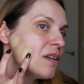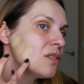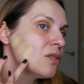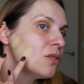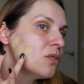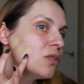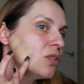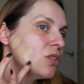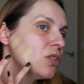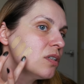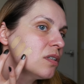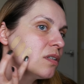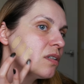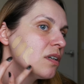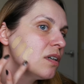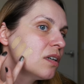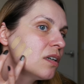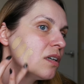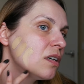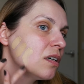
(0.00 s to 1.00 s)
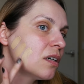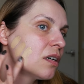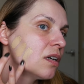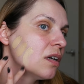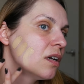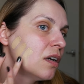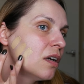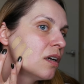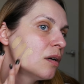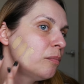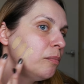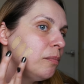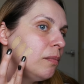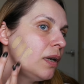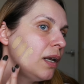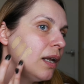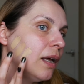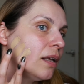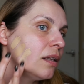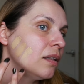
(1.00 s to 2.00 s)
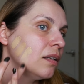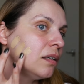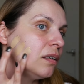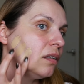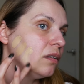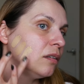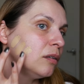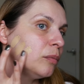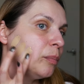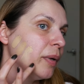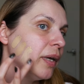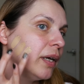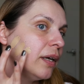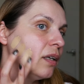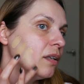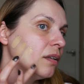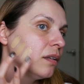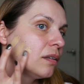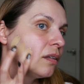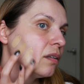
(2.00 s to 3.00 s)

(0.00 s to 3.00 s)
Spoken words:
So it's just gonna blend a little bit.